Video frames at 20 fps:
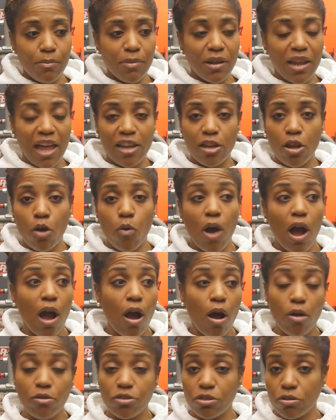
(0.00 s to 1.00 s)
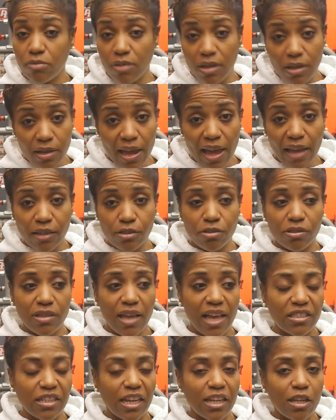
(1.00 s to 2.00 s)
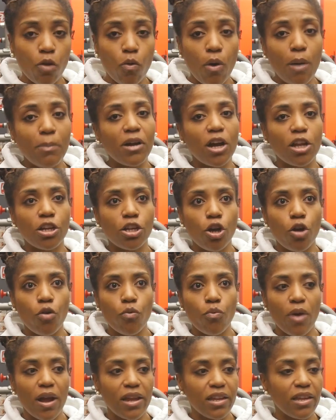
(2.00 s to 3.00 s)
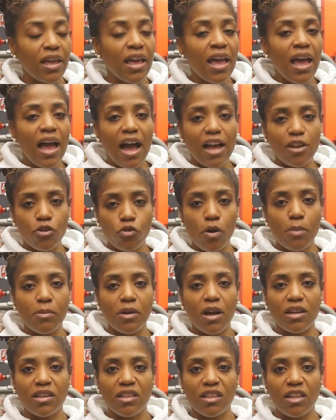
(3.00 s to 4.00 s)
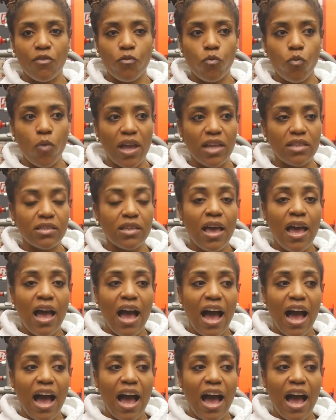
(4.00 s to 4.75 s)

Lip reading: But I know I also need to exercise. I know I'm going to go running. I know I'm going to lift weights.